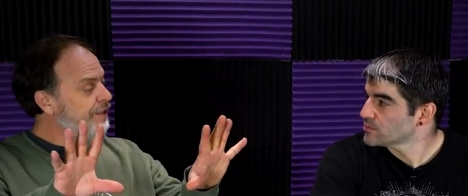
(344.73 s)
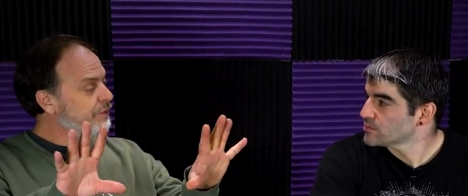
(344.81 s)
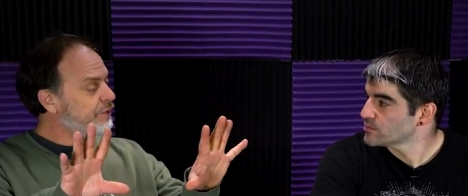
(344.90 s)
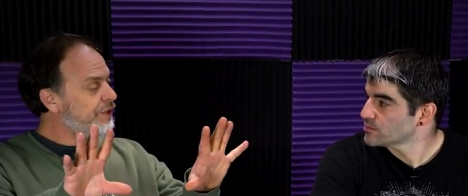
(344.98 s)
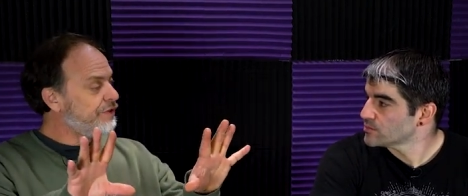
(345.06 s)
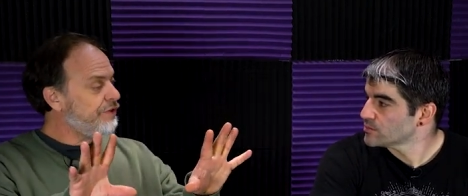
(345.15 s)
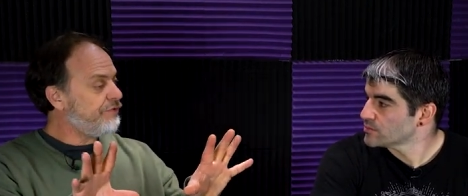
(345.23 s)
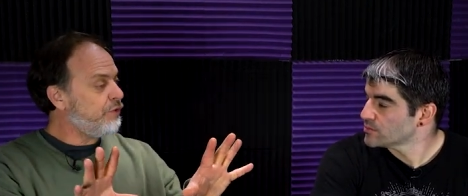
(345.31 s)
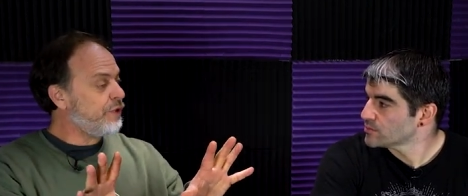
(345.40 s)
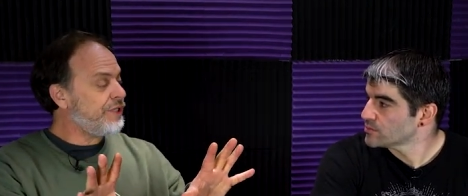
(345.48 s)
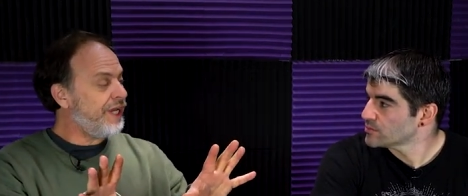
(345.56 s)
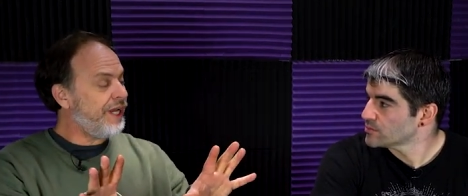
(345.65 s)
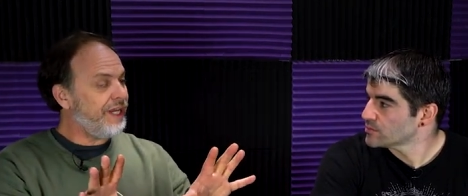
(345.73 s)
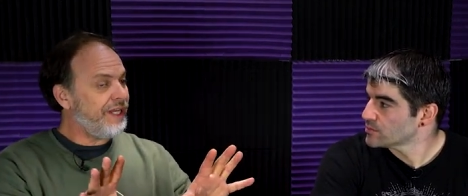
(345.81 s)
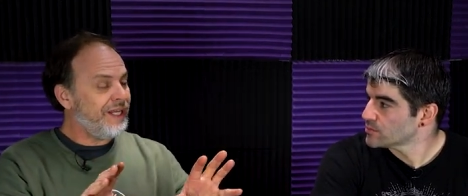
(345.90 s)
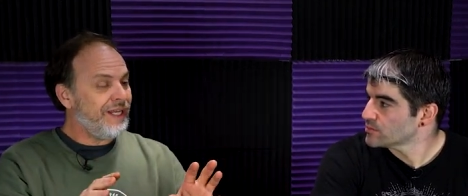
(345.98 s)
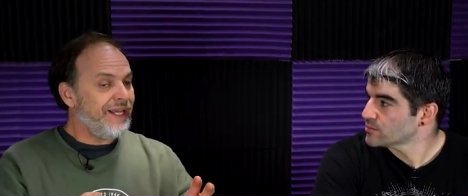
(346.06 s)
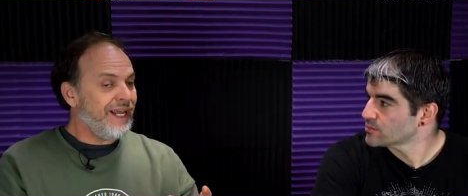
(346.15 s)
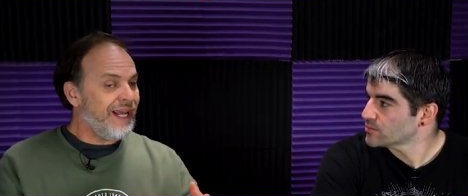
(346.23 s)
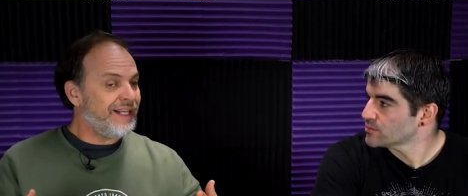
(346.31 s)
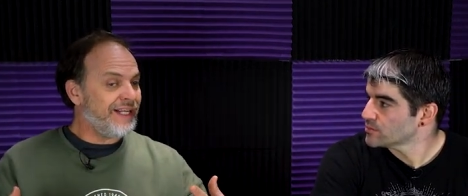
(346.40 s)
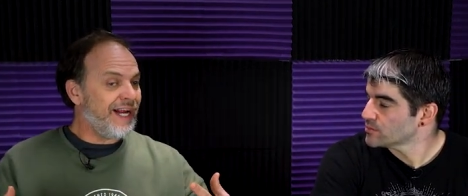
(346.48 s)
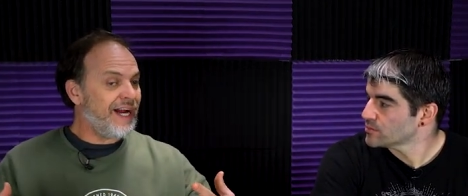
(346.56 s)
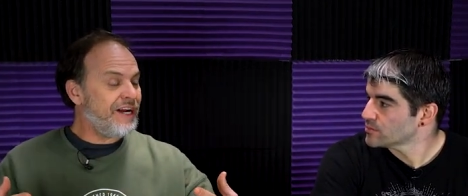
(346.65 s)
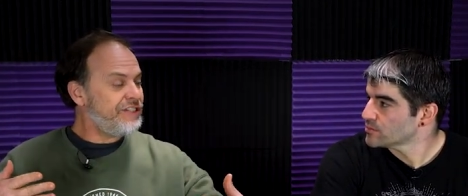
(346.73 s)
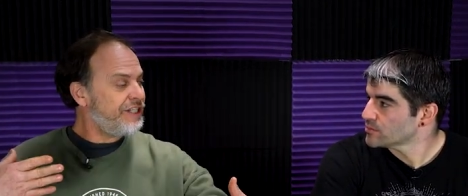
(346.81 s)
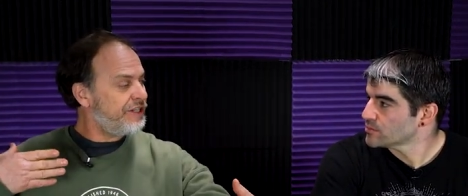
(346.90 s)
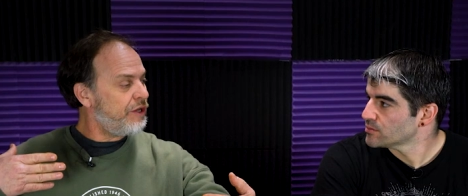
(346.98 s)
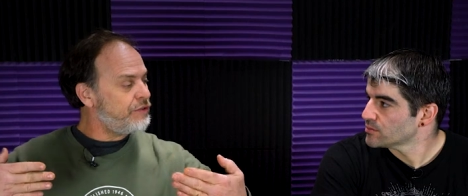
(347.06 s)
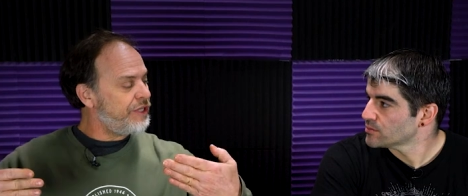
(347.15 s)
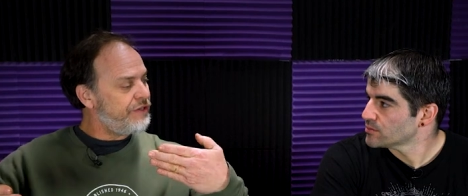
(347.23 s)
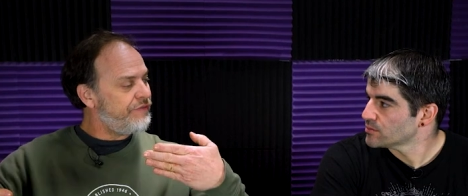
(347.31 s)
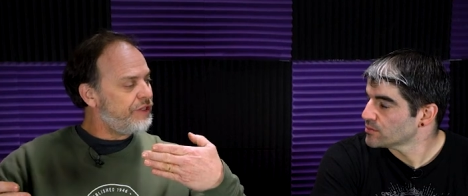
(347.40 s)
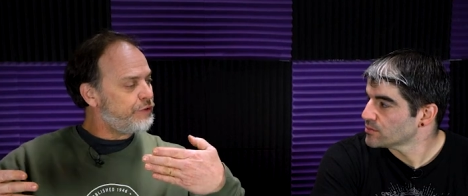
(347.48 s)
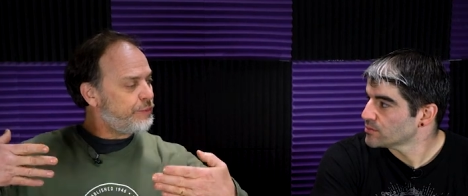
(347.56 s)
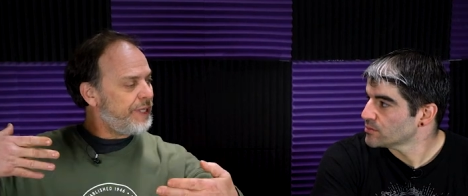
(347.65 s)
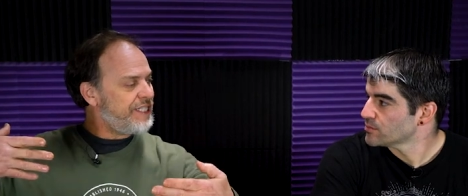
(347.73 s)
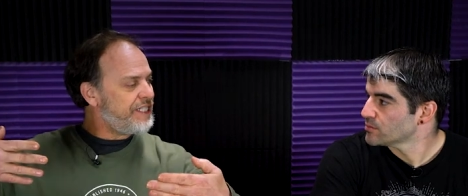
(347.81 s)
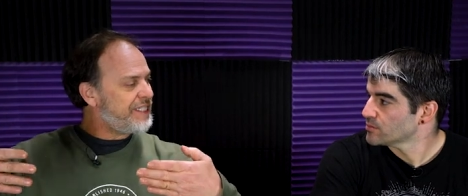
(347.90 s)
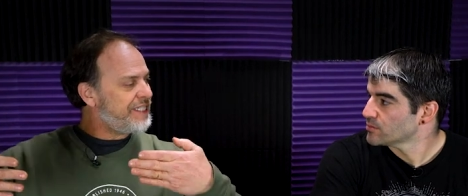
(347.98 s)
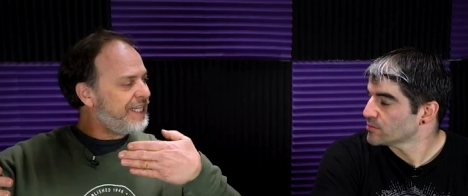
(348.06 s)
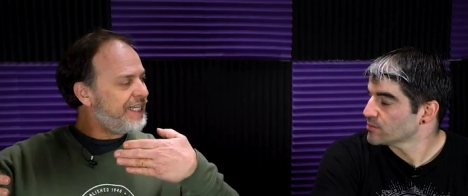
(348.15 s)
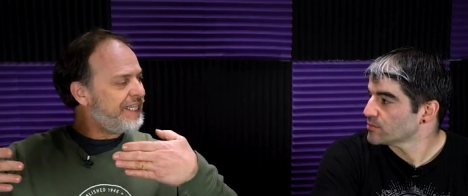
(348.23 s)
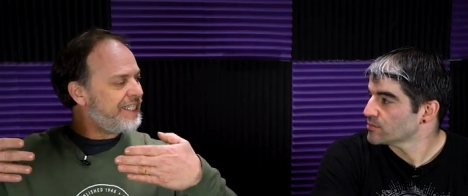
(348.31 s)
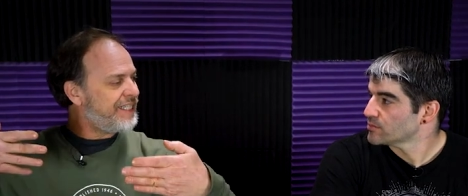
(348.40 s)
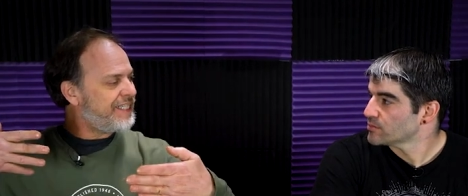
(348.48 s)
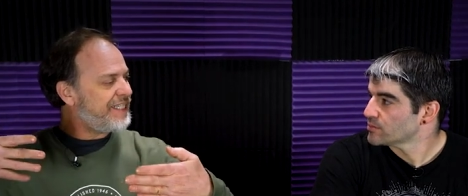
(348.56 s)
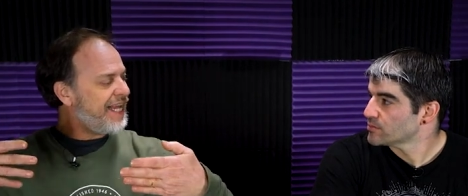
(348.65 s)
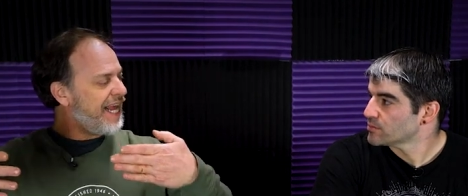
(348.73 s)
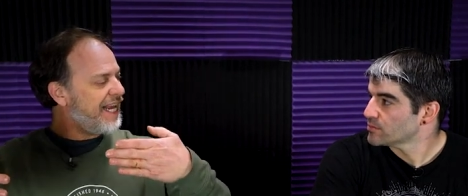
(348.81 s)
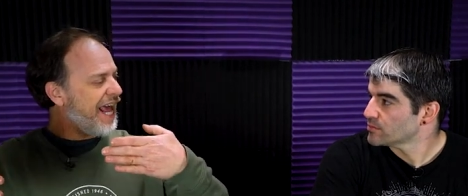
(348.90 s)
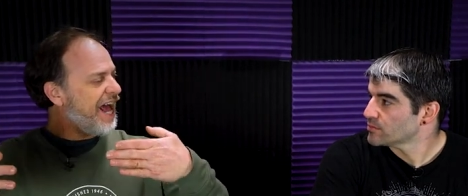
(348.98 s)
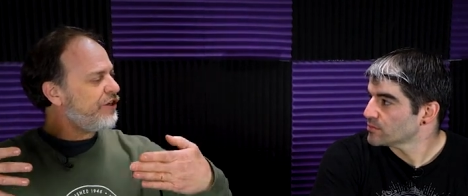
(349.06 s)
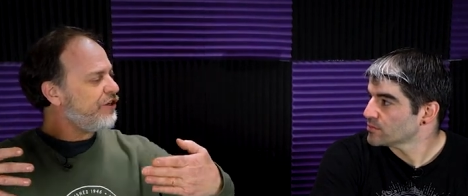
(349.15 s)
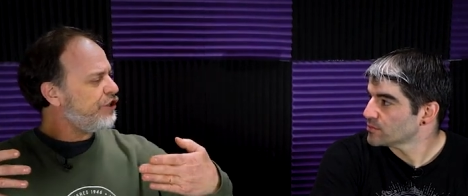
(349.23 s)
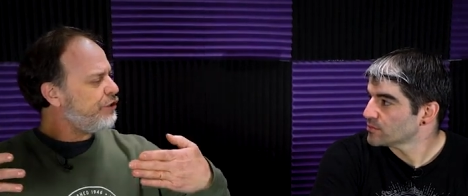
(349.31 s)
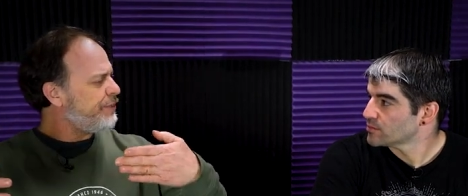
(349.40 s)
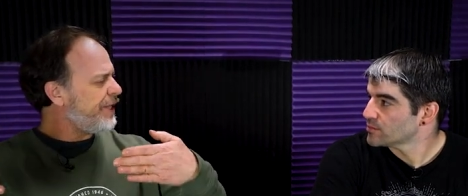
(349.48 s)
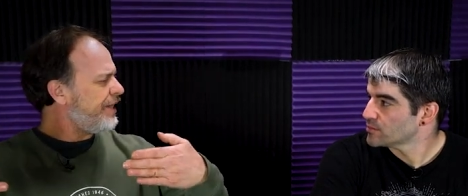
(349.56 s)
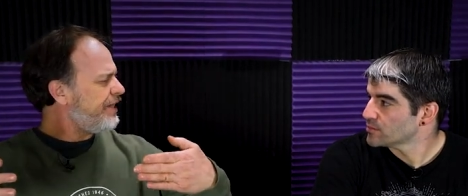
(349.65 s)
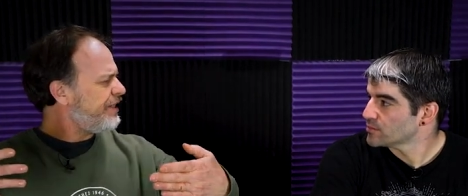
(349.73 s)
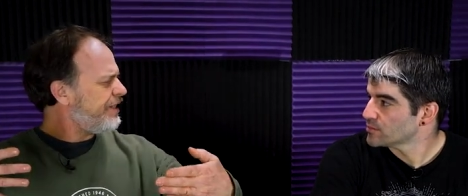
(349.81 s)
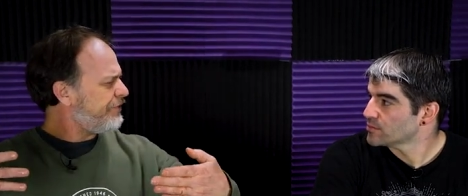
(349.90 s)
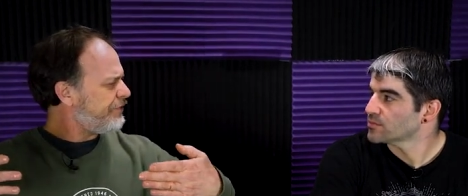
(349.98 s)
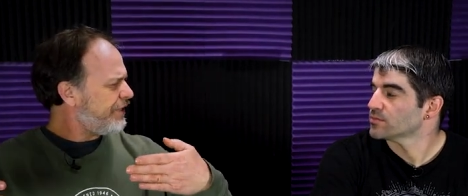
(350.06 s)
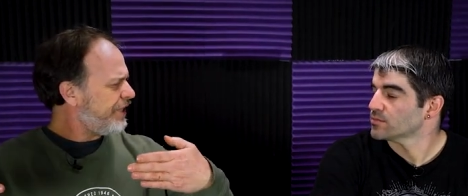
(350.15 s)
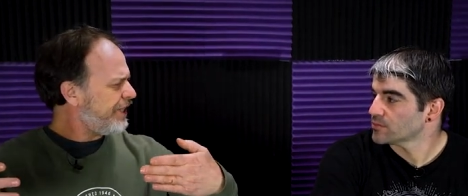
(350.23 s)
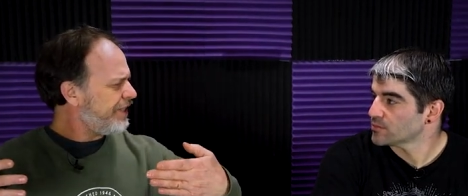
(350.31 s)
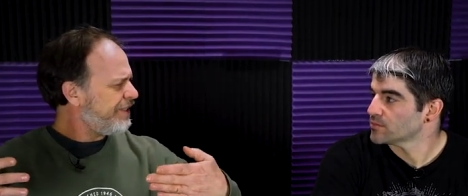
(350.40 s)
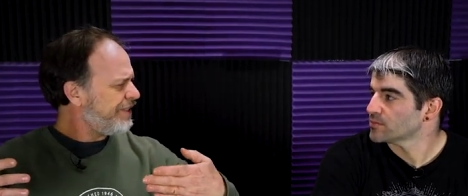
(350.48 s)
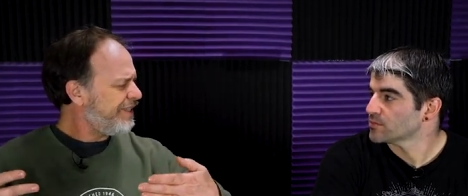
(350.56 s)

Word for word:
Speaker 1: with the forte and the heresy, those individual pieces tended to stand out a little bit differently.